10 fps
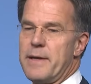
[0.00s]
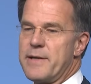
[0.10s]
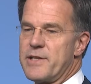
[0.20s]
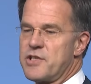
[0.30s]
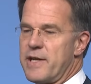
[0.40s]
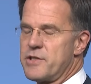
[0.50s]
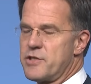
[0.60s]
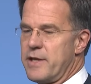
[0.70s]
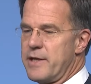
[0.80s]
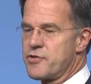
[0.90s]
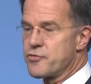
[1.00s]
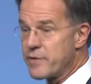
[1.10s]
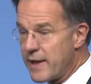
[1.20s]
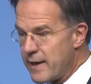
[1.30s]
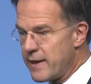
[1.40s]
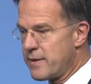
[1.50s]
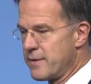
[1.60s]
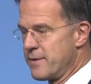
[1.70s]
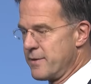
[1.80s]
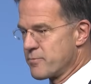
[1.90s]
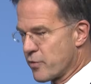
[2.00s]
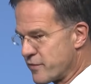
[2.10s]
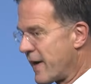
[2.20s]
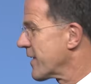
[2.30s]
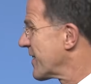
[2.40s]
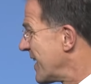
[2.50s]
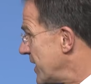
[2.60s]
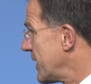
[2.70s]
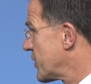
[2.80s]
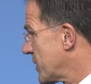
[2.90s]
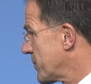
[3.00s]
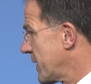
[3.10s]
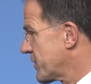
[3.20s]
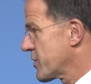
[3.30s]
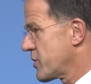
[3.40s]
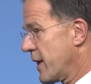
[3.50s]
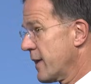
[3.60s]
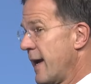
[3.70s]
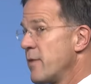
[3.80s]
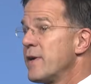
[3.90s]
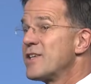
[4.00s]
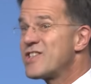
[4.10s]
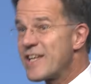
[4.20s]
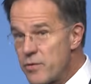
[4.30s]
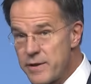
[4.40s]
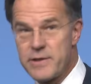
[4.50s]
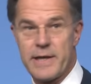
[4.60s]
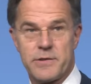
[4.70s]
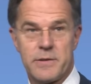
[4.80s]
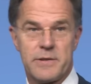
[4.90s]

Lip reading: in that sense, is really providing the leadership necessary. And we still need that.